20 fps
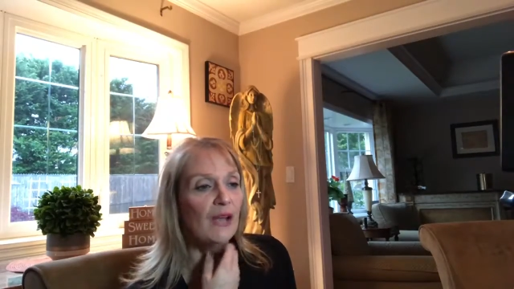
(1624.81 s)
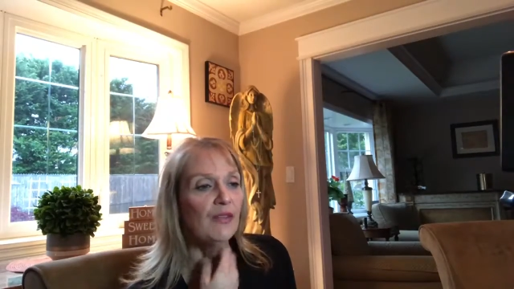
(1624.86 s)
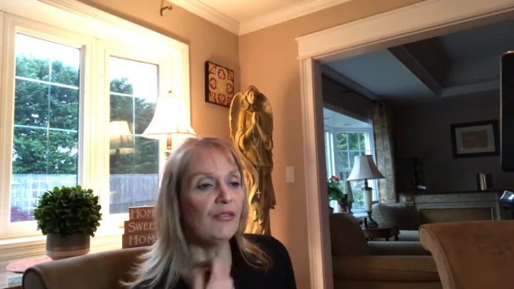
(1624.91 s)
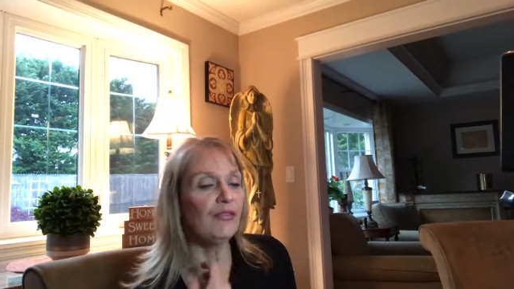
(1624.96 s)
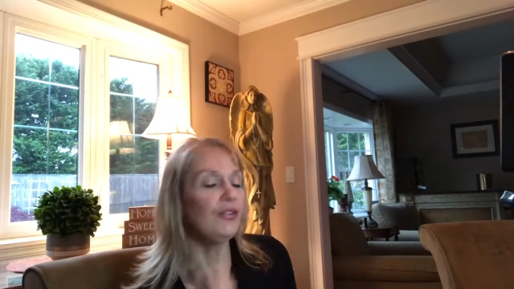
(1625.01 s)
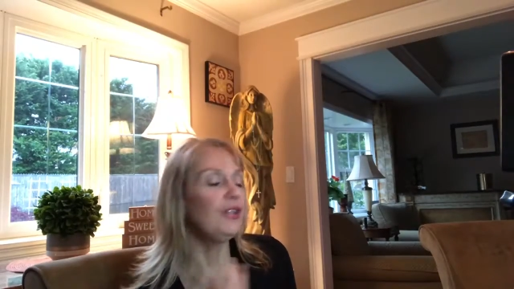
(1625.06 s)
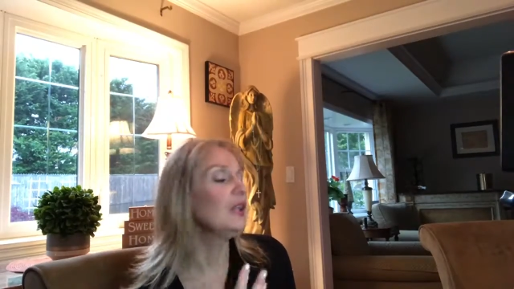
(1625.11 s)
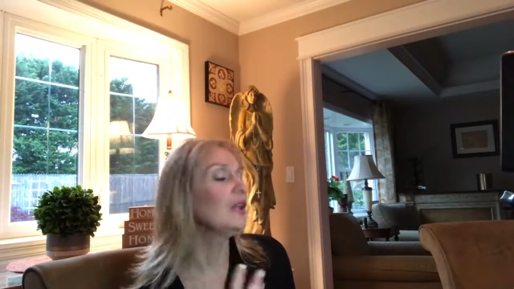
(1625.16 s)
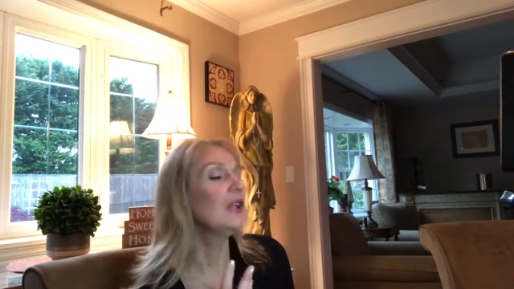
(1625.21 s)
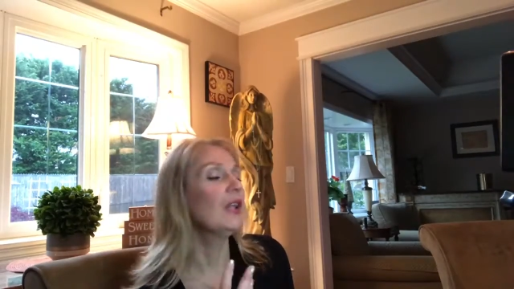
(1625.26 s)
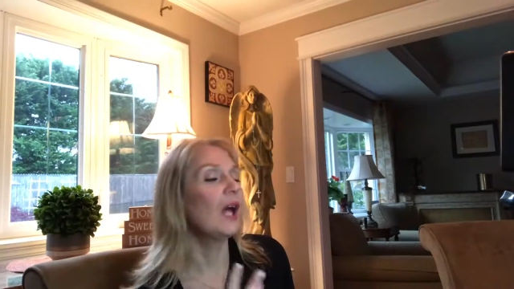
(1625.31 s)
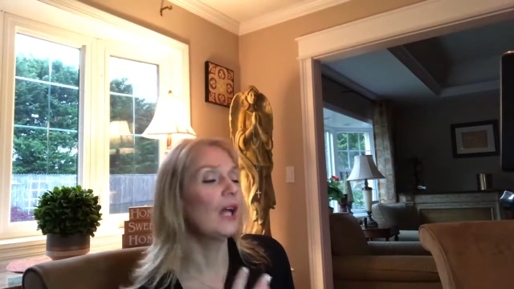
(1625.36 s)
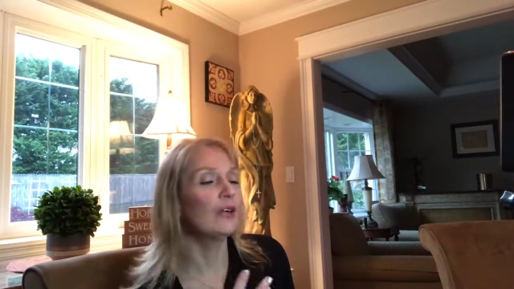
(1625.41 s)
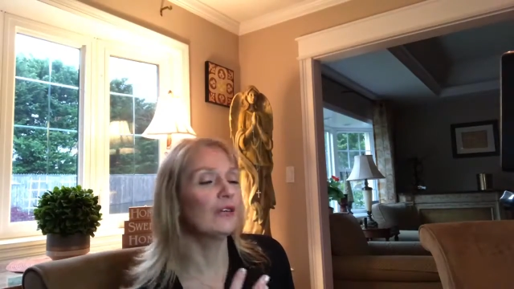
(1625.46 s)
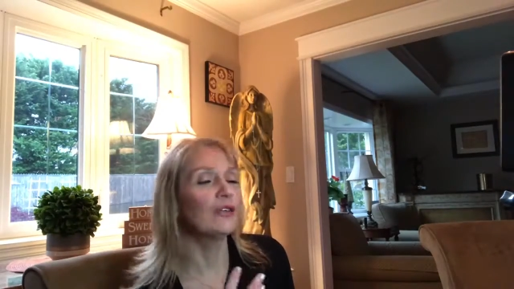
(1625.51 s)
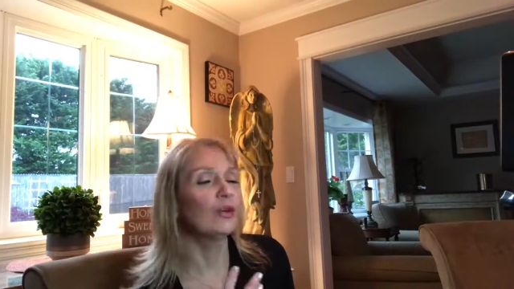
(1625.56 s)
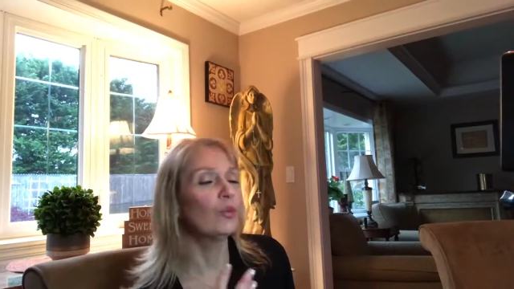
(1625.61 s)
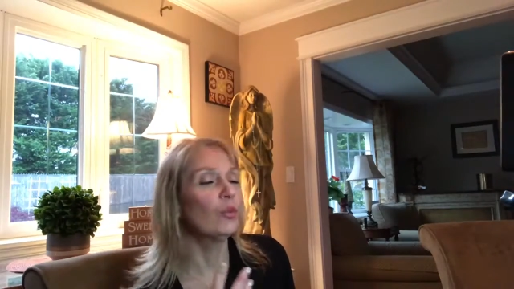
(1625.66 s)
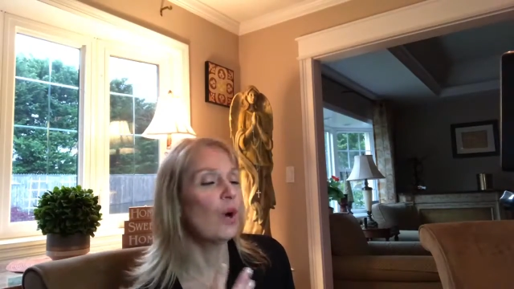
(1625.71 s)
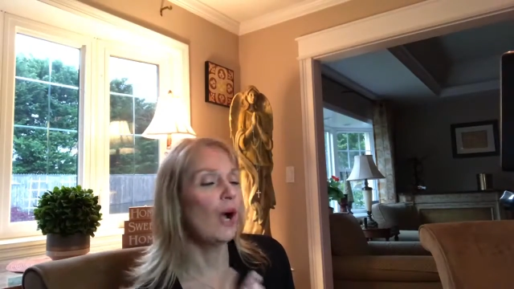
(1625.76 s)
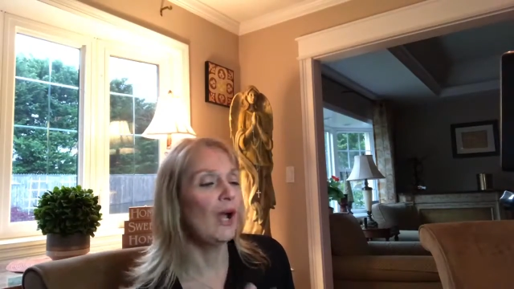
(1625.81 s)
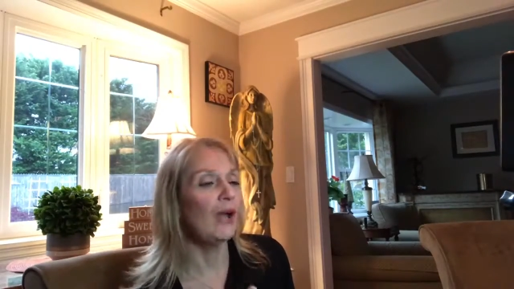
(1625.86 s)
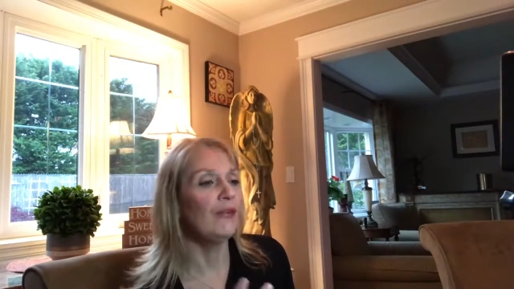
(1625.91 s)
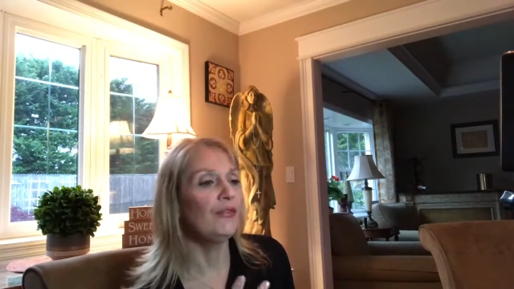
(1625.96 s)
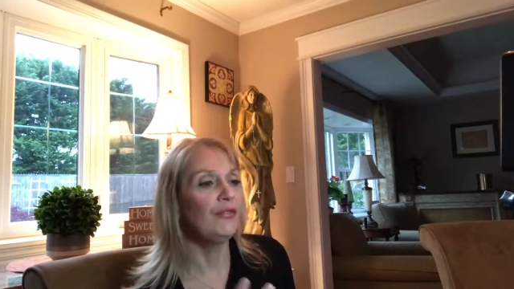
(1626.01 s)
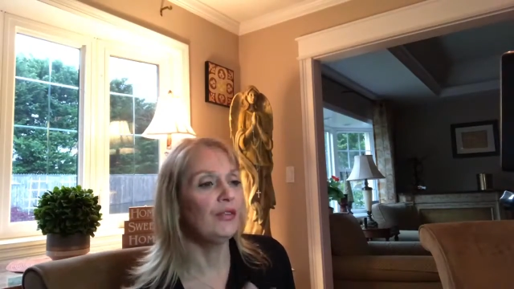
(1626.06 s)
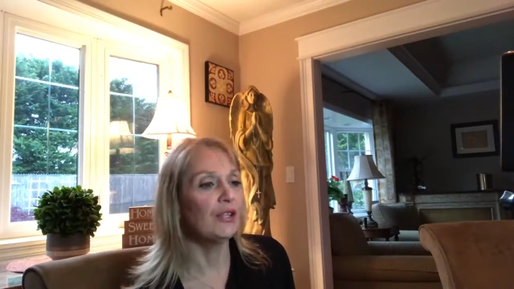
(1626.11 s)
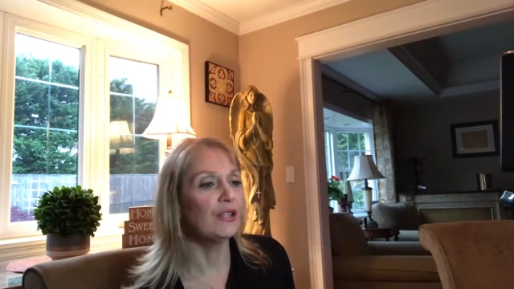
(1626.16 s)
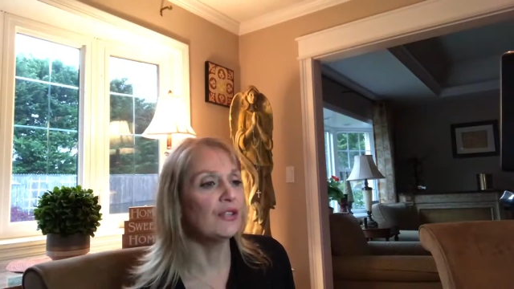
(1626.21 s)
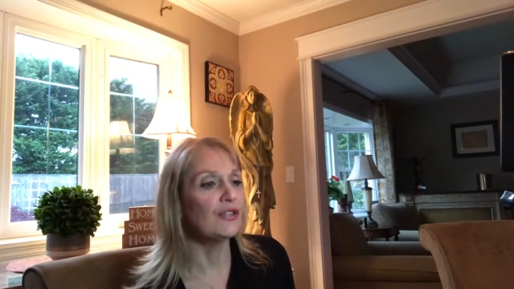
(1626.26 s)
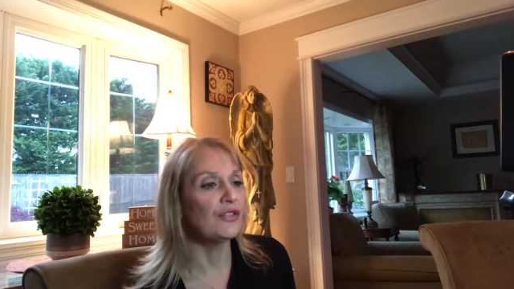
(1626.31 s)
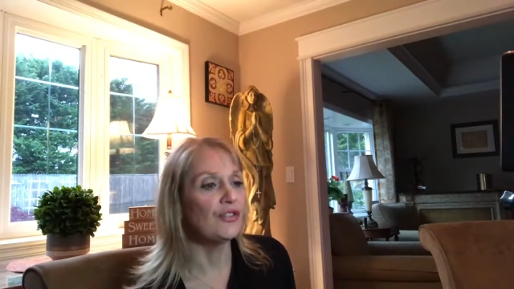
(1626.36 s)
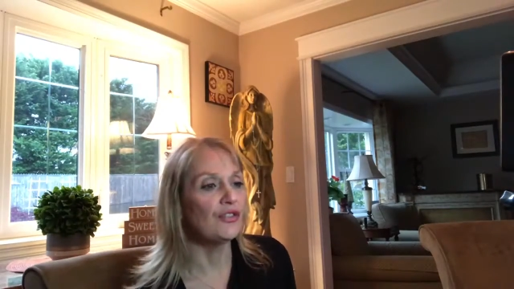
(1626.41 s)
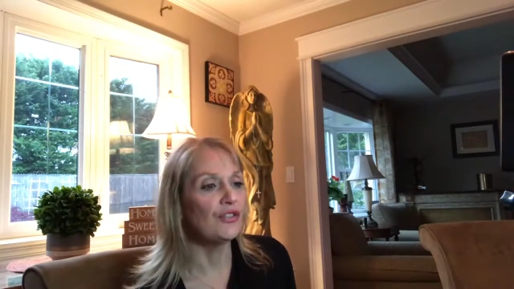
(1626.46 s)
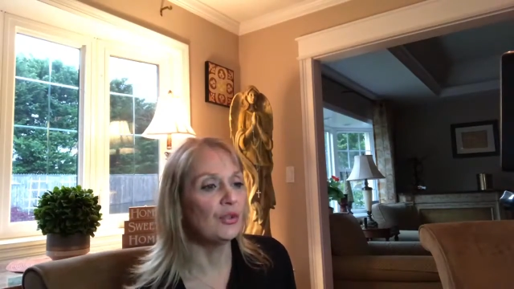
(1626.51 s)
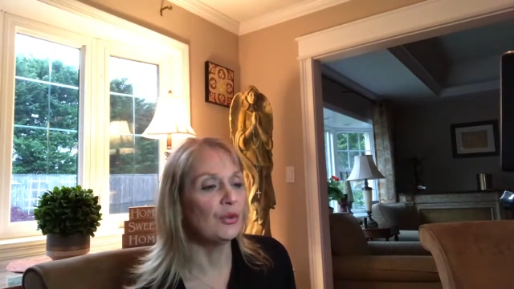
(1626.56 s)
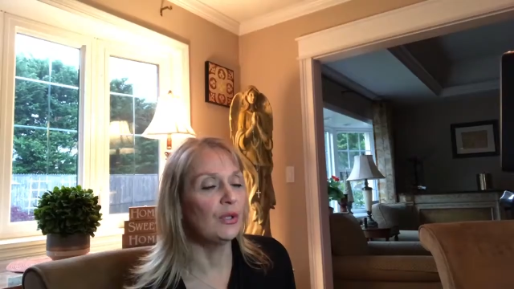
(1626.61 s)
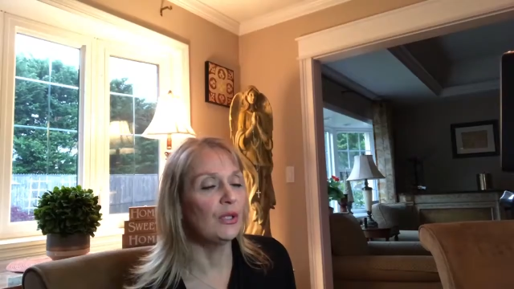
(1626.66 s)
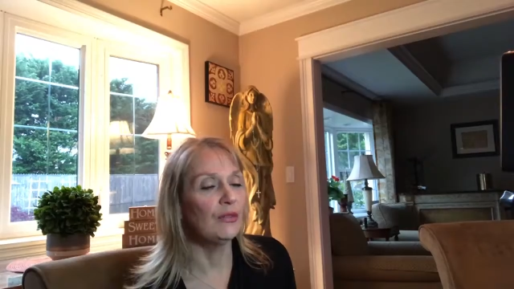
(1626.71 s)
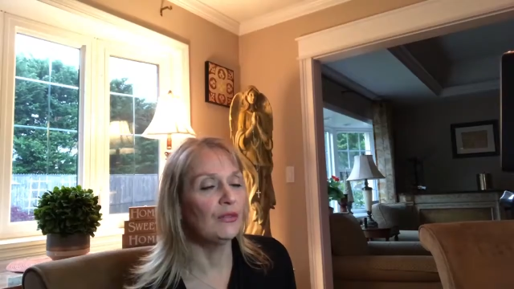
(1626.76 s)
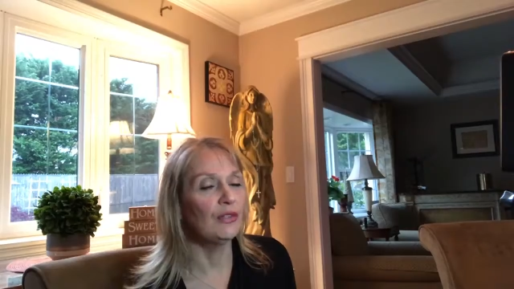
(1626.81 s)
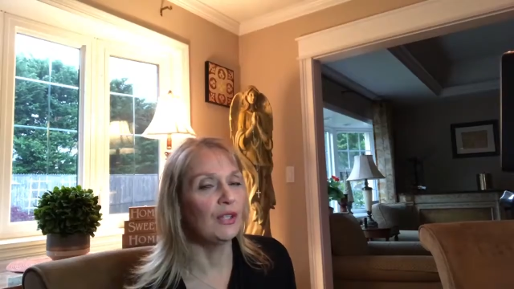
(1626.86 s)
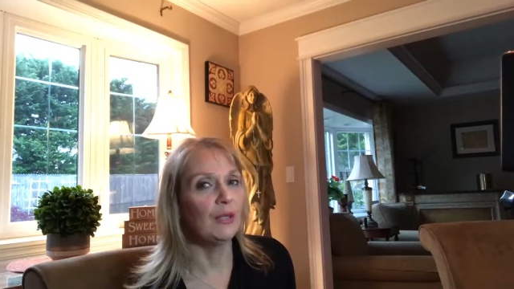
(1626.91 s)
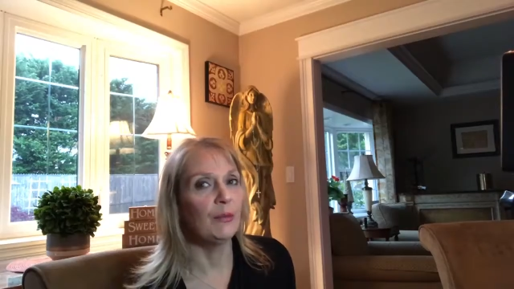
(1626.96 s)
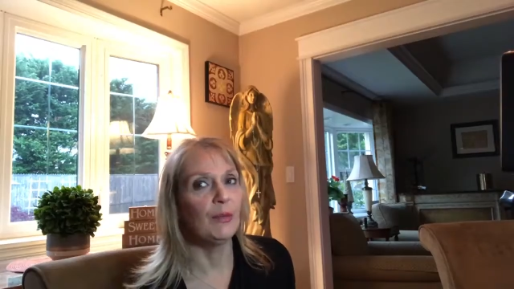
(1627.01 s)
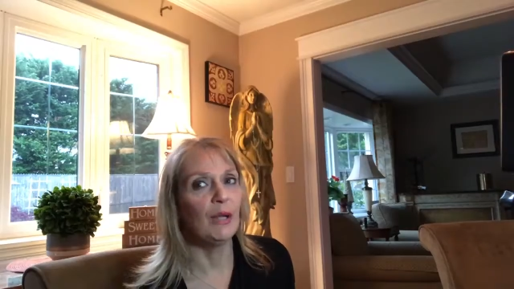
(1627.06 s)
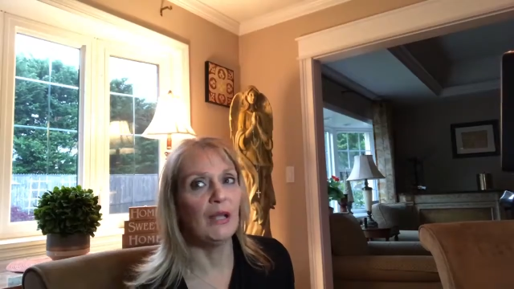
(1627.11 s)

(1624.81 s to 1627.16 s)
I don't know why I feel this intuitively,